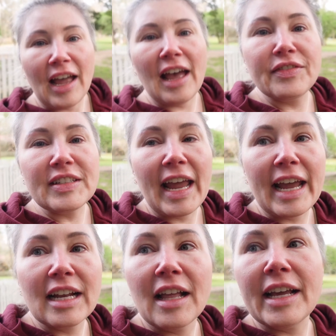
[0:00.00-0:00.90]
have to
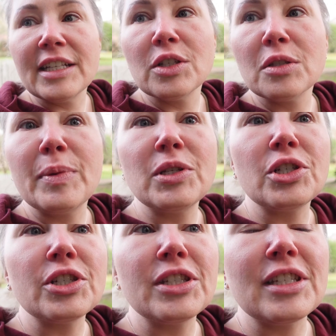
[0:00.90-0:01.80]
analyze those
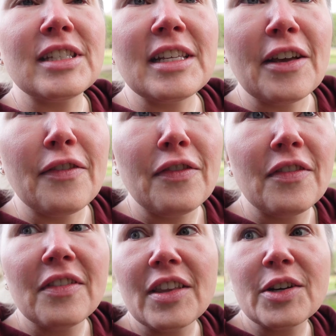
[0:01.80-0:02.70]
pictures to see if
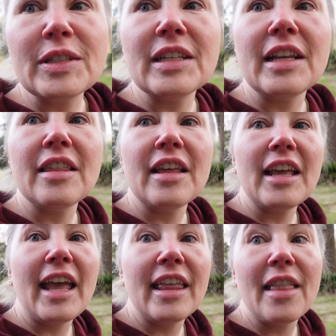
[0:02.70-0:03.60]
there's anything
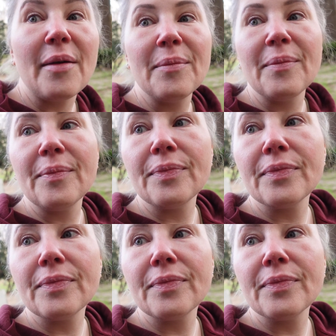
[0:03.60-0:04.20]
in them.